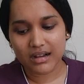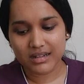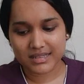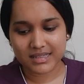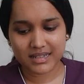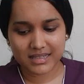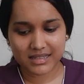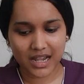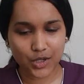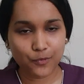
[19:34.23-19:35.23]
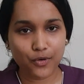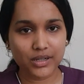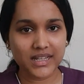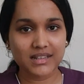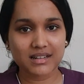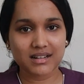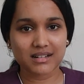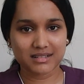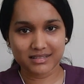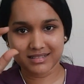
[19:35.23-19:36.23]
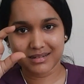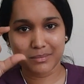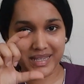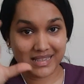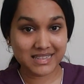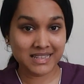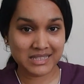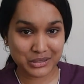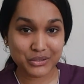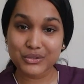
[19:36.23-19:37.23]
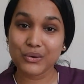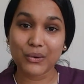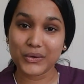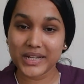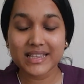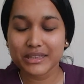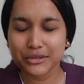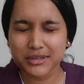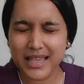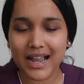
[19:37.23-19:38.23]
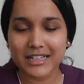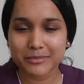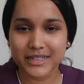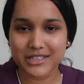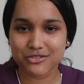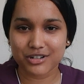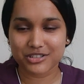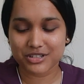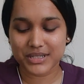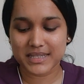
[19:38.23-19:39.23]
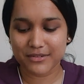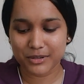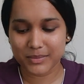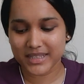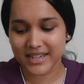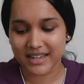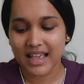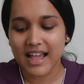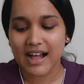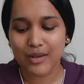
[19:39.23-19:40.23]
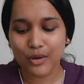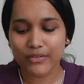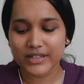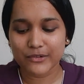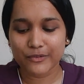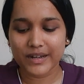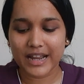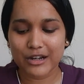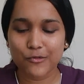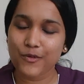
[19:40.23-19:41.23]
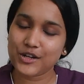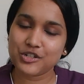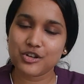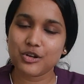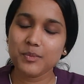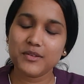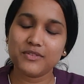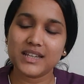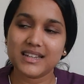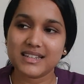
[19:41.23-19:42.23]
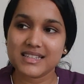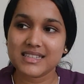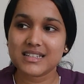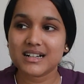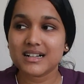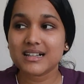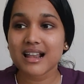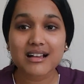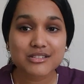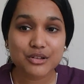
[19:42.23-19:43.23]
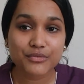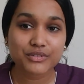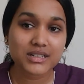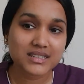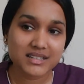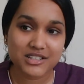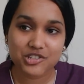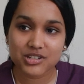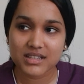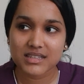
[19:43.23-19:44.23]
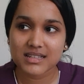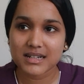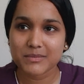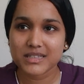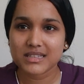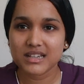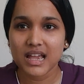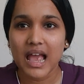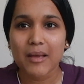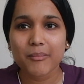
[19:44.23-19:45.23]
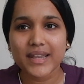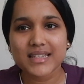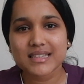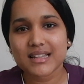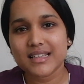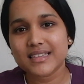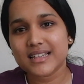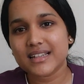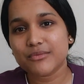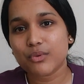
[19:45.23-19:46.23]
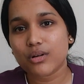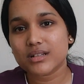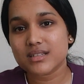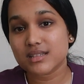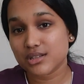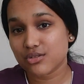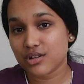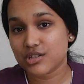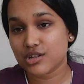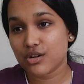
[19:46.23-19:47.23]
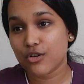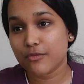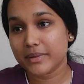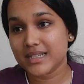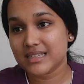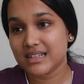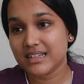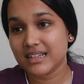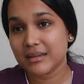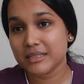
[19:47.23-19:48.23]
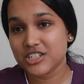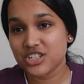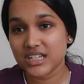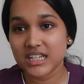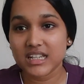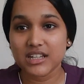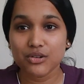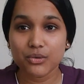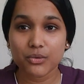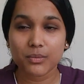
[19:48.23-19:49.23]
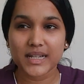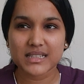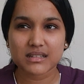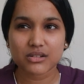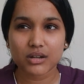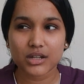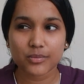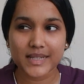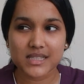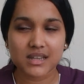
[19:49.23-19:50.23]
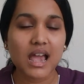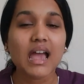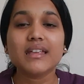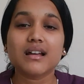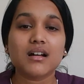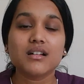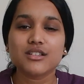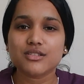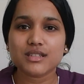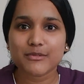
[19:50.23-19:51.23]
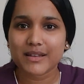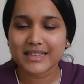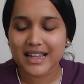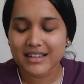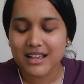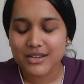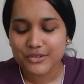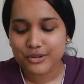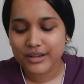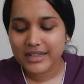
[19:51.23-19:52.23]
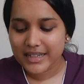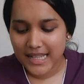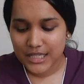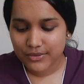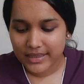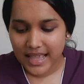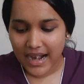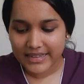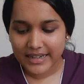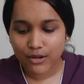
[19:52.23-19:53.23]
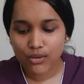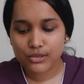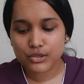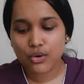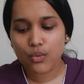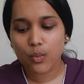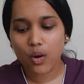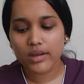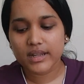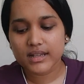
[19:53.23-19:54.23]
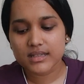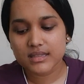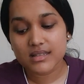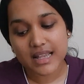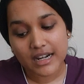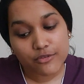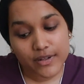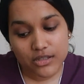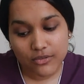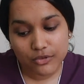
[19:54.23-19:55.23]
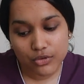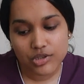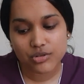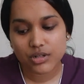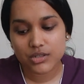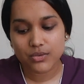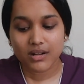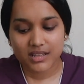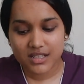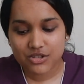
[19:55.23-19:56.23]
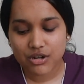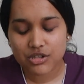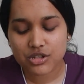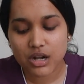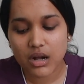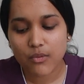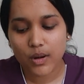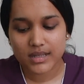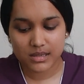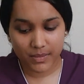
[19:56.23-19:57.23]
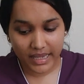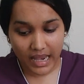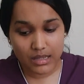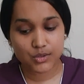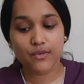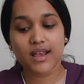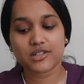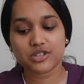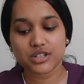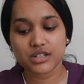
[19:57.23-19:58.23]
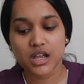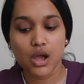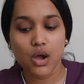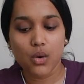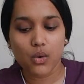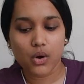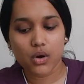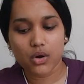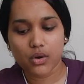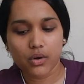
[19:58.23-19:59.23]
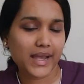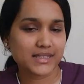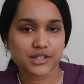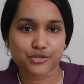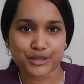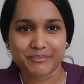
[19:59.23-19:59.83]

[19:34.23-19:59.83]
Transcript: 6 9 14 benzenes to draw. Okay, that big structures they will be there, along with different kind of functional group. If there is a class of drugs such as, let me say, penicillin, then what is the structure of penicillin? G, not neomycin, yeah, so stuff like that. So it deals with that, and also what is the side effects of those drugs, what are the structure, what is the mechanism of action, etc.